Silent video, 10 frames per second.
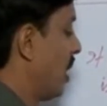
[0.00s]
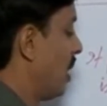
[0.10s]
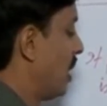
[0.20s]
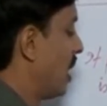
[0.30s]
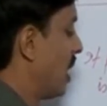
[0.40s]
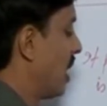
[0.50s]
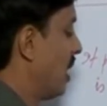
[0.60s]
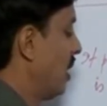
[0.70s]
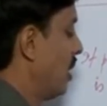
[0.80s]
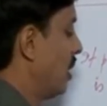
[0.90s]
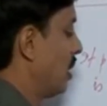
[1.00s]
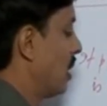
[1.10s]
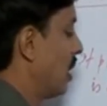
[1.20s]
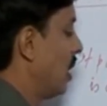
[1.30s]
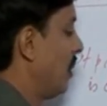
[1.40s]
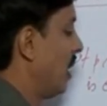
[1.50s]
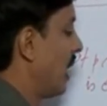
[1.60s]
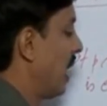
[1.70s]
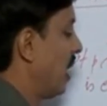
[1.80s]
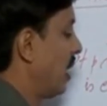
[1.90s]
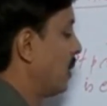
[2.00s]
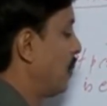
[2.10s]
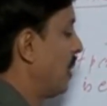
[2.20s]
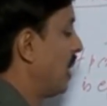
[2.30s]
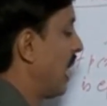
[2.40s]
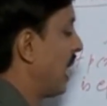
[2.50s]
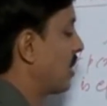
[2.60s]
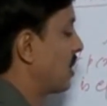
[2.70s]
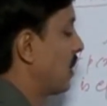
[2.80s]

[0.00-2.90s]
Here the dividend is Px,